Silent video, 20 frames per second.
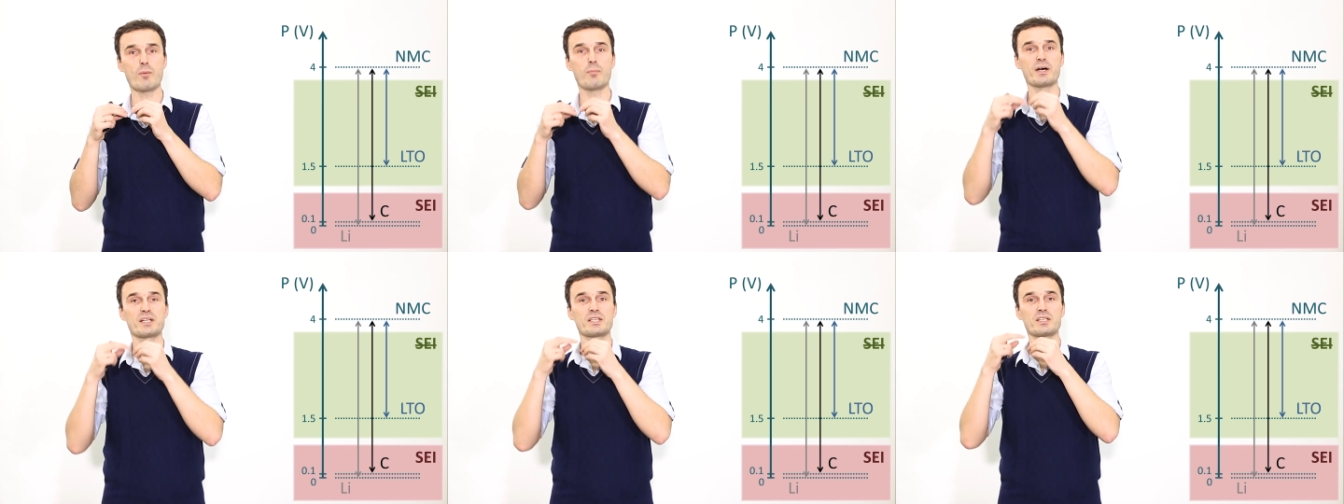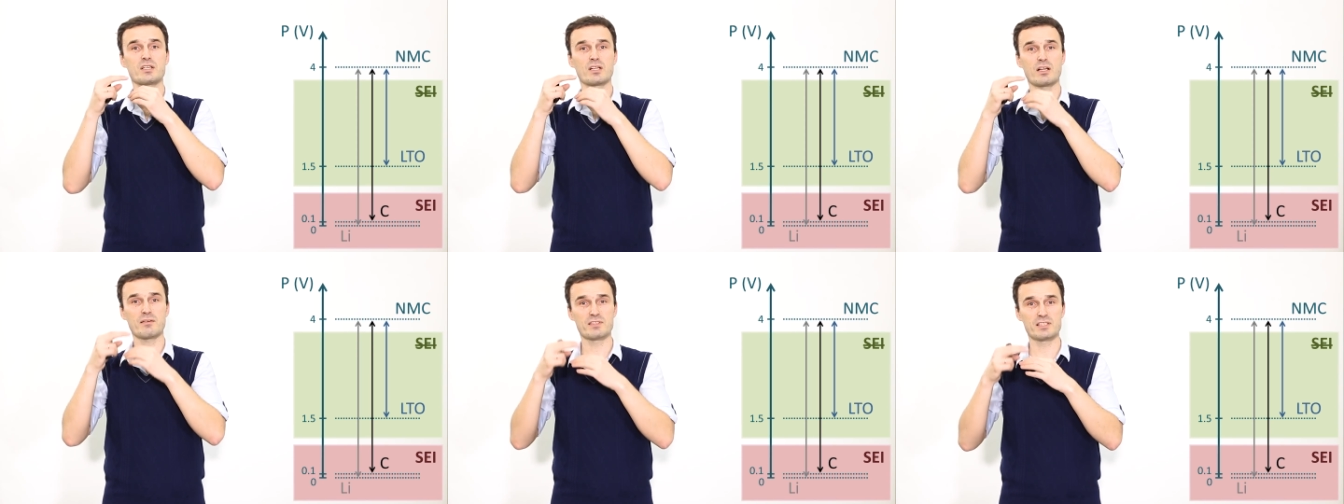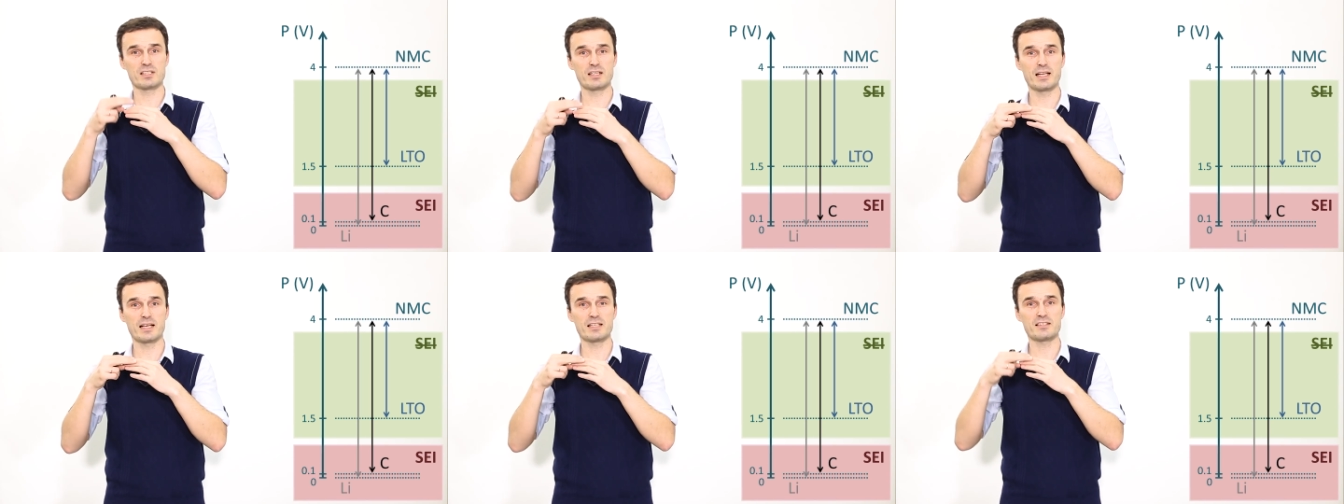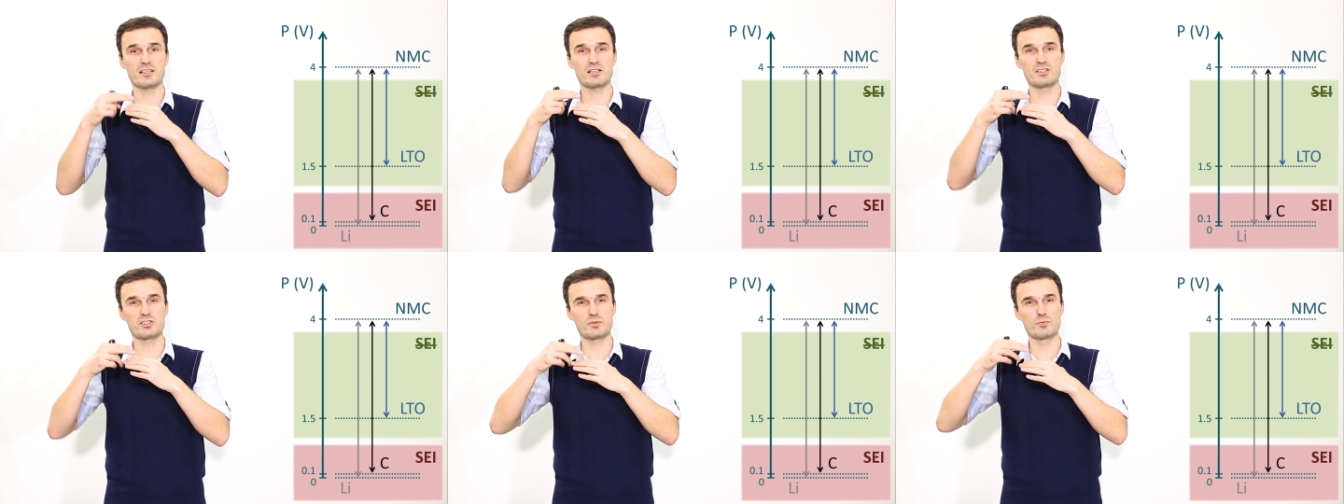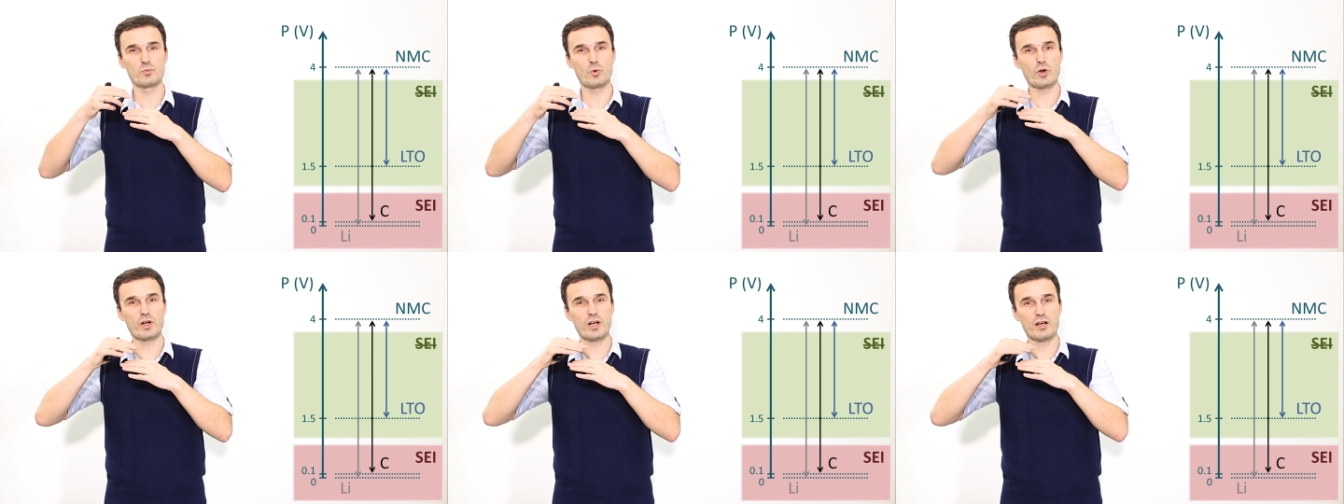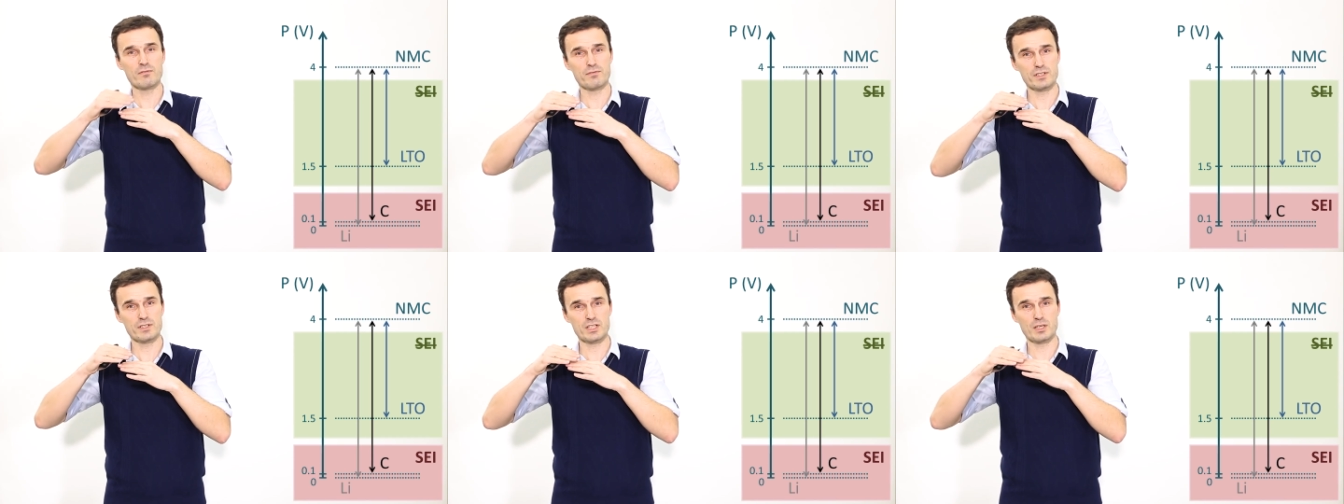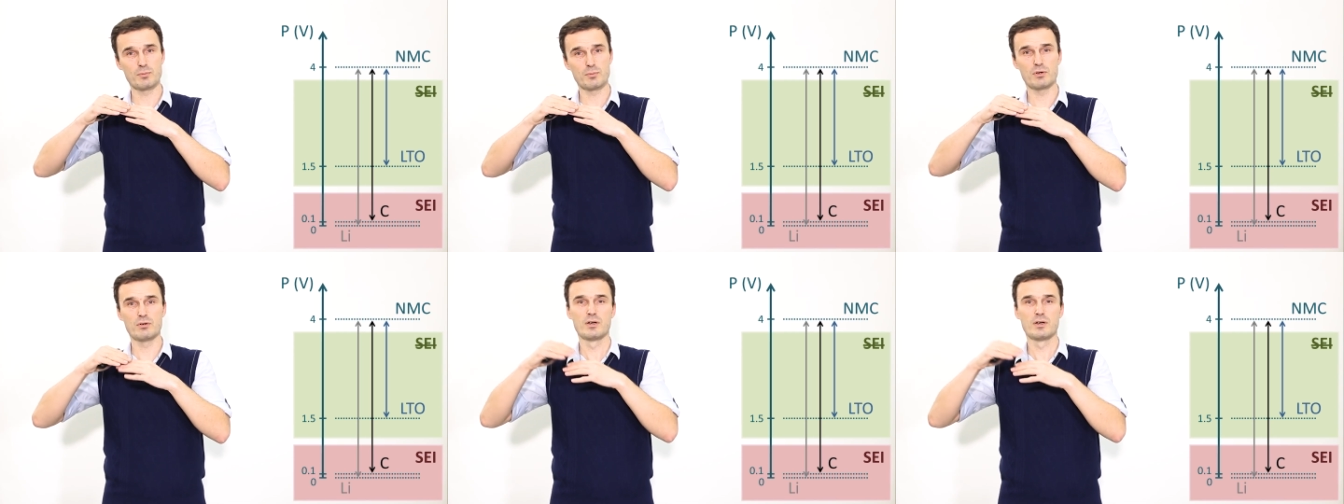but nevertheless, it's more
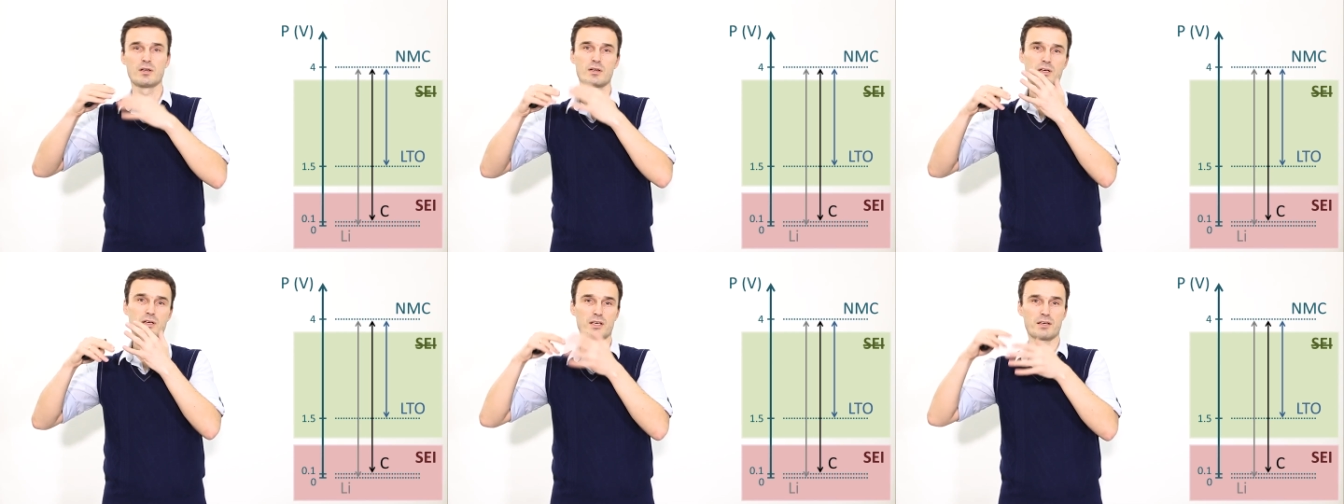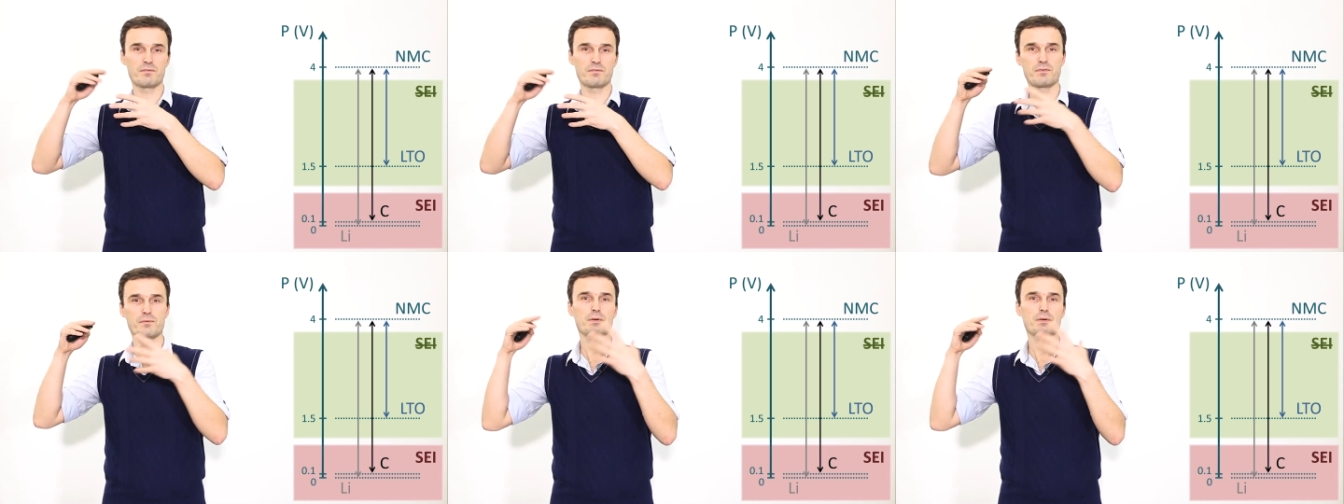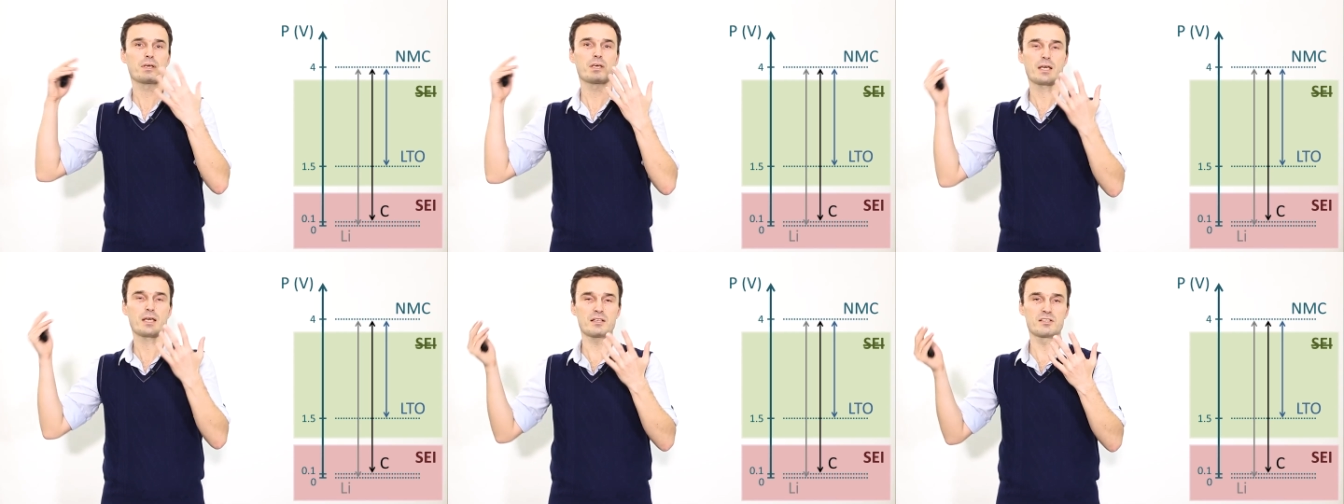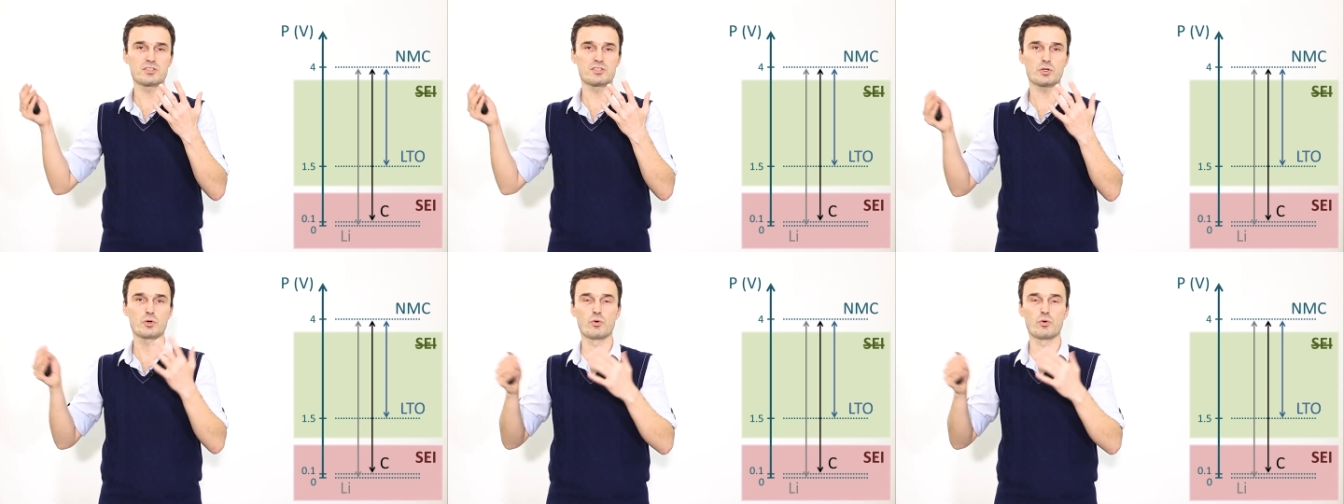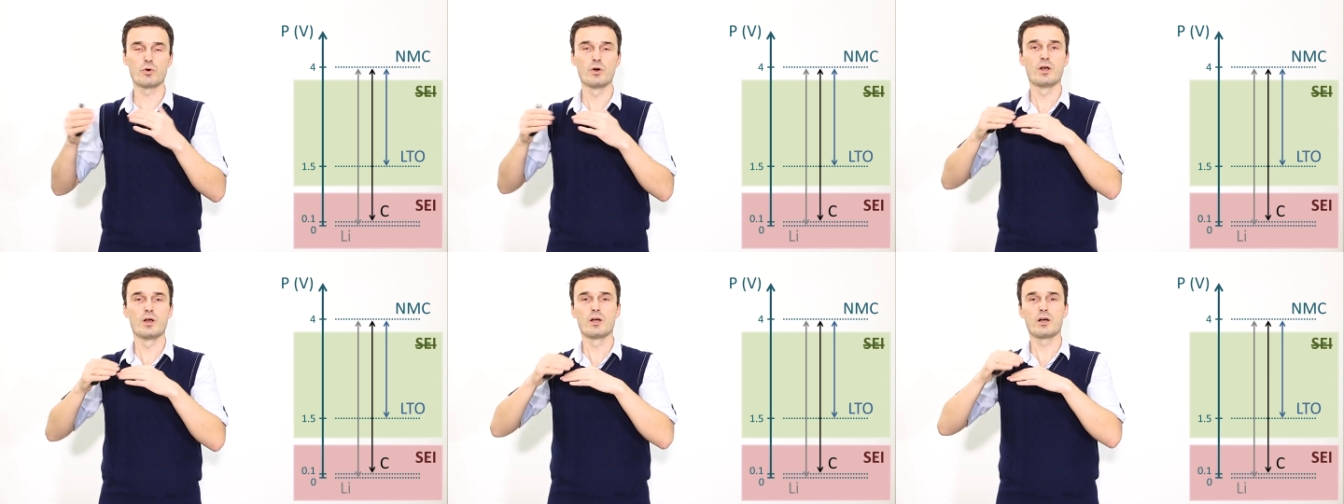comfortable if we can for